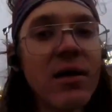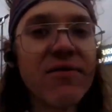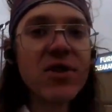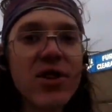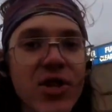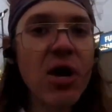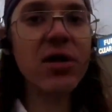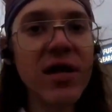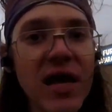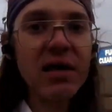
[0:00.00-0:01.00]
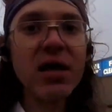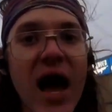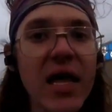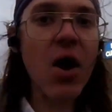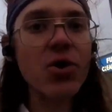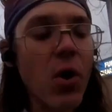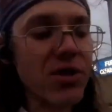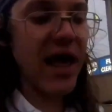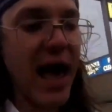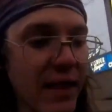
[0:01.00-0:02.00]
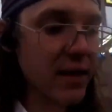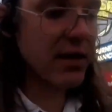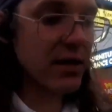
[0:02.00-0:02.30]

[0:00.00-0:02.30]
If there's uncertainty, you gotta go towards that.